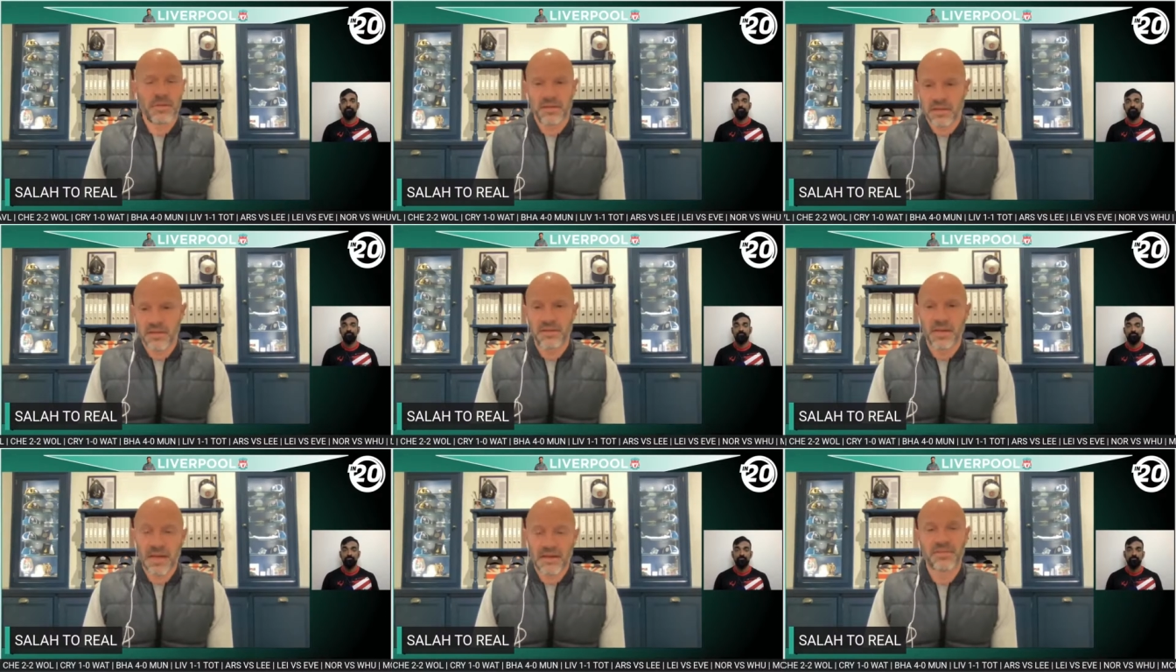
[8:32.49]

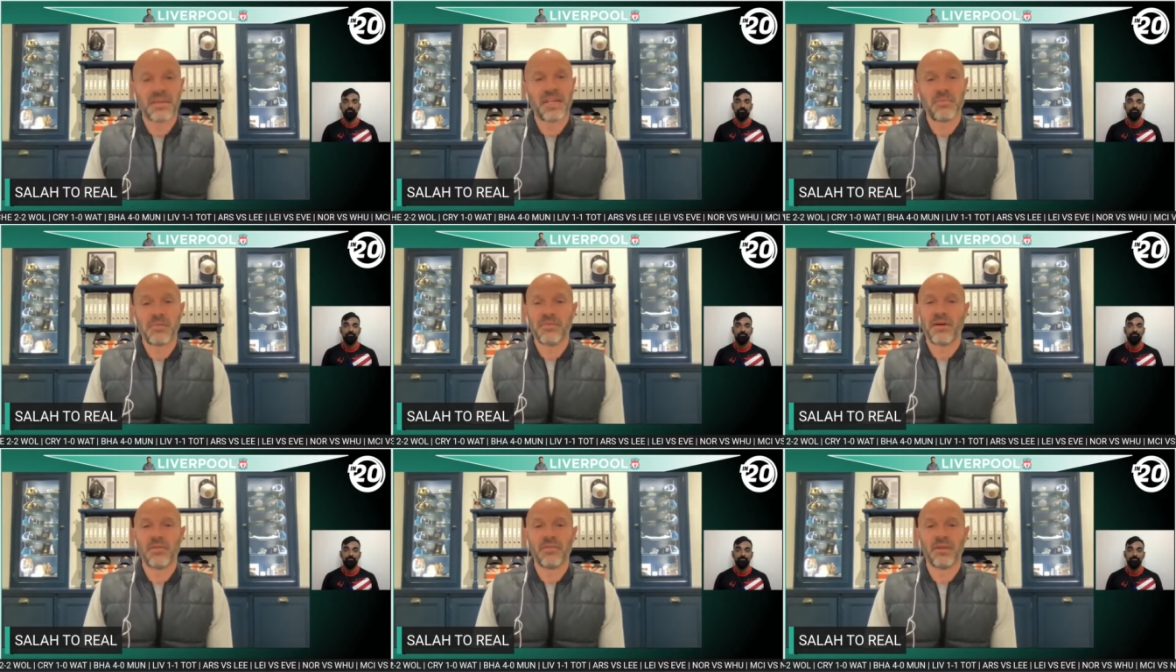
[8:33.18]
You have to keep
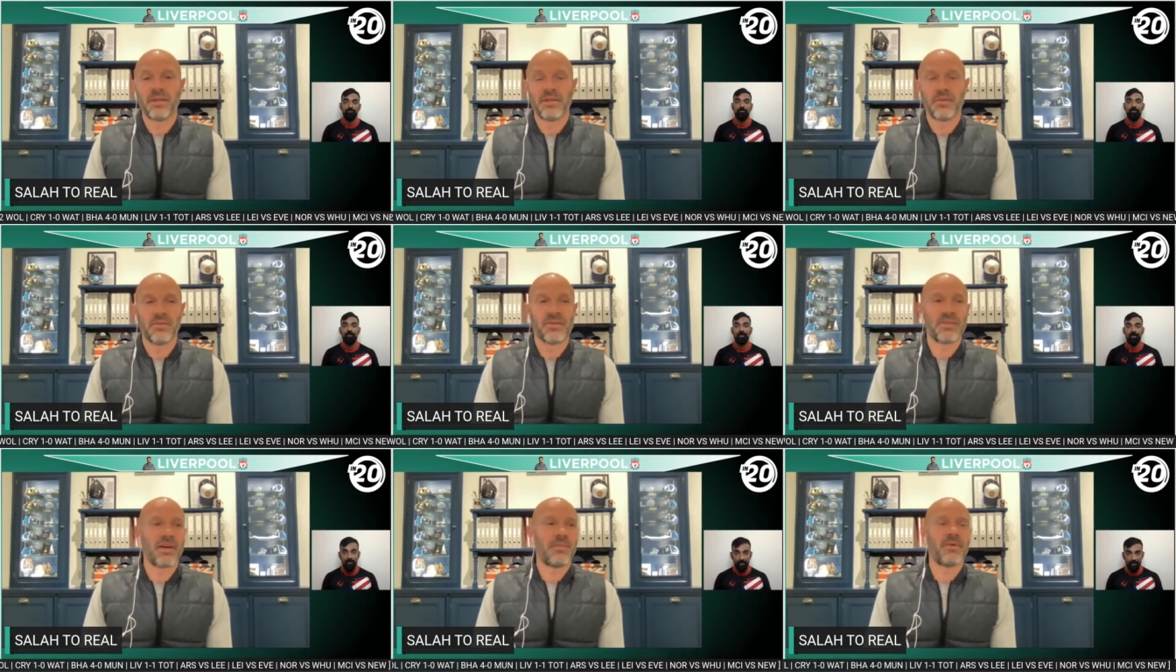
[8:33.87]
evolving all
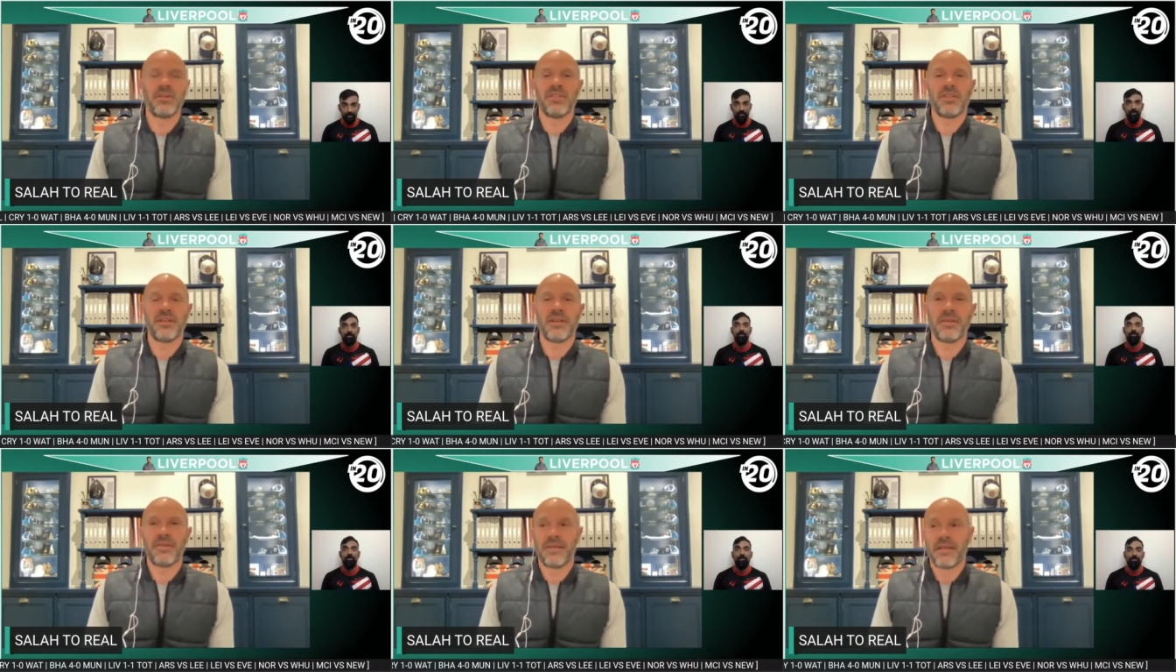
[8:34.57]
the time because you
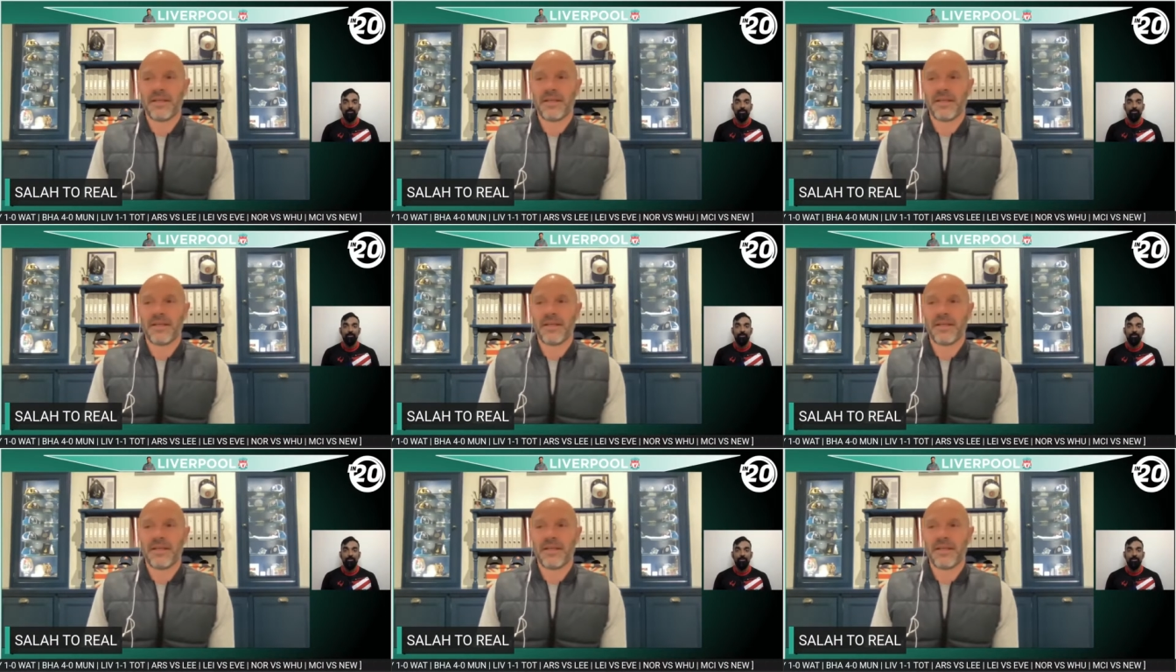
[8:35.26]
can't.